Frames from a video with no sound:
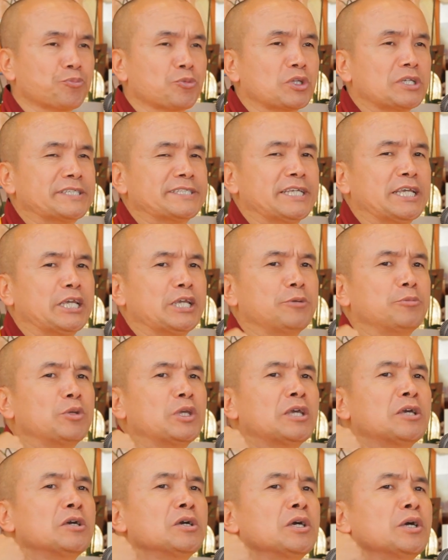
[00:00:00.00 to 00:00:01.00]
saying
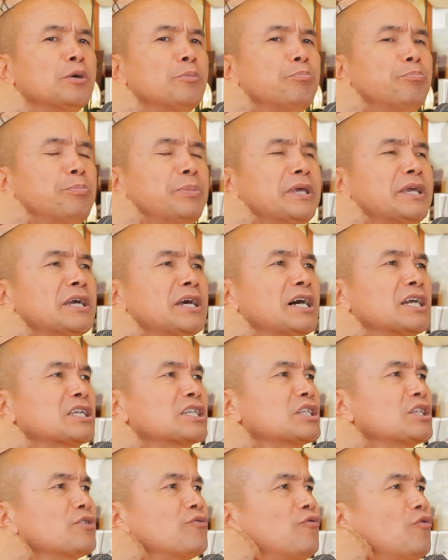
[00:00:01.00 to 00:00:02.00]
being under
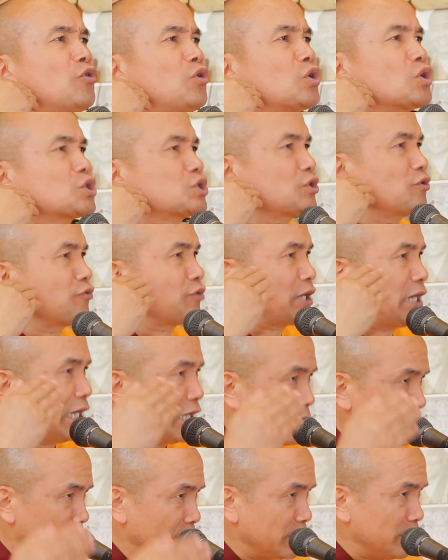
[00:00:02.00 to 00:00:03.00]
the force of
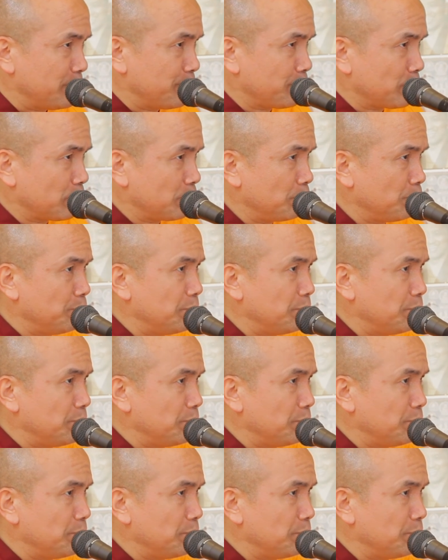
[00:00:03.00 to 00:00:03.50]
karma, mm-hmm.